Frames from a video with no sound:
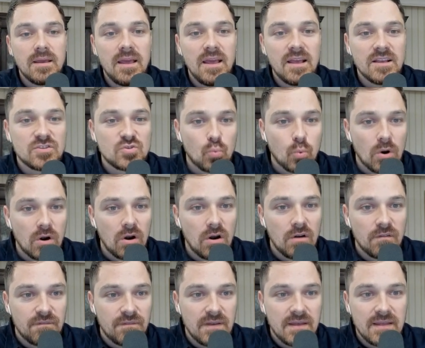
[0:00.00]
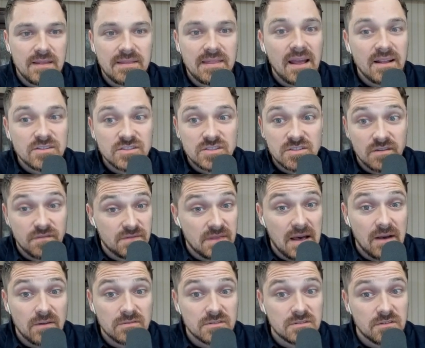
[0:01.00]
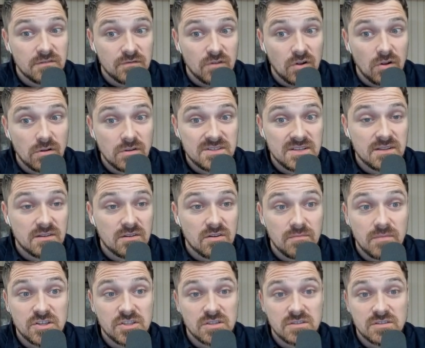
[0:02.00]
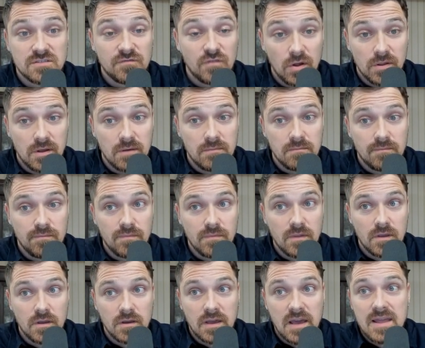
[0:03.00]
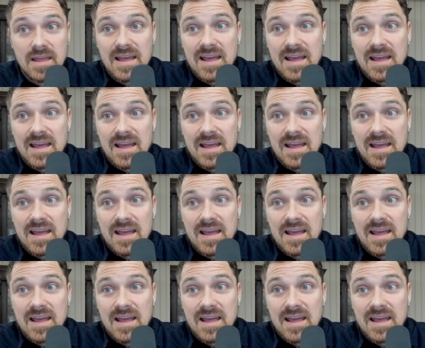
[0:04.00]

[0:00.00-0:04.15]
is worth tens of thousands of dollars in commissions for them, okay?